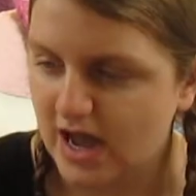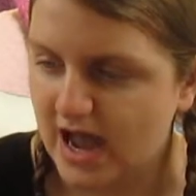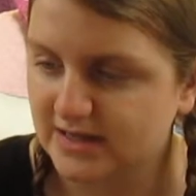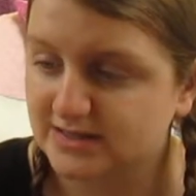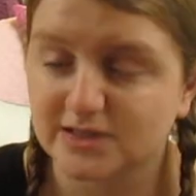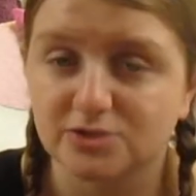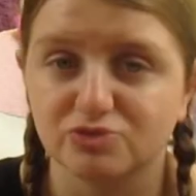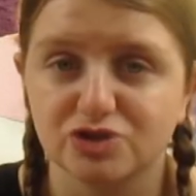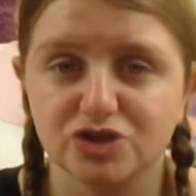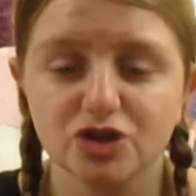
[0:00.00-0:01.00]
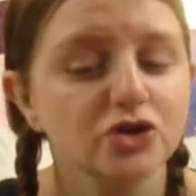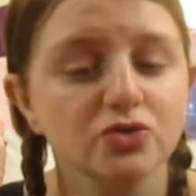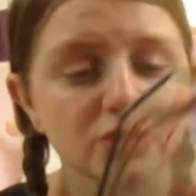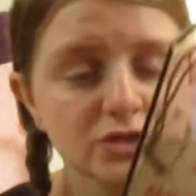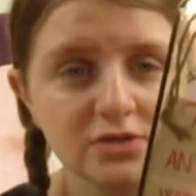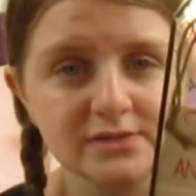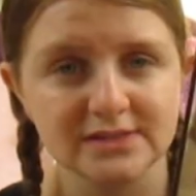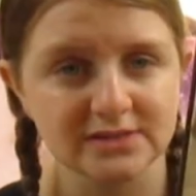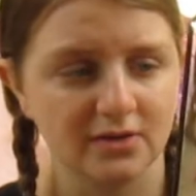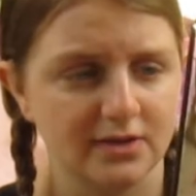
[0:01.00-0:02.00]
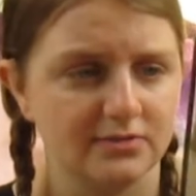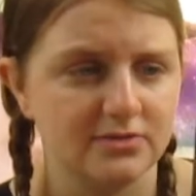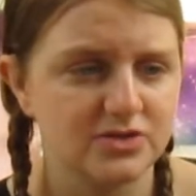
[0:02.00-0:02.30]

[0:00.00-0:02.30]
and it was two ninety-nine.